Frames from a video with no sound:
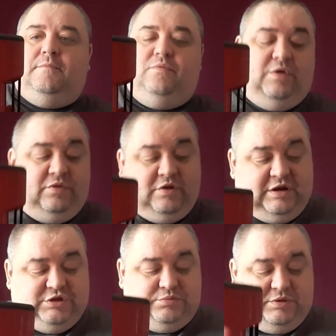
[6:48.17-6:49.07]
than there
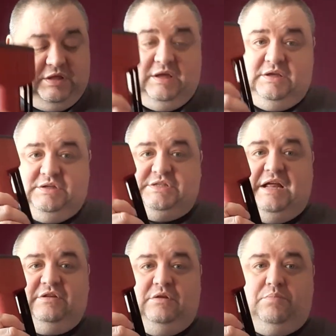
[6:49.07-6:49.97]
is with the
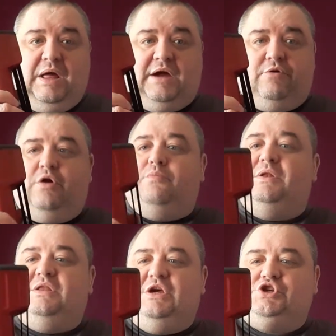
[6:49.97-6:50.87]
standard black rope
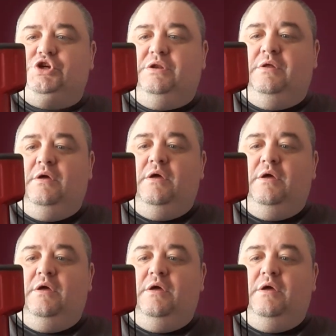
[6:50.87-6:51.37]
edition.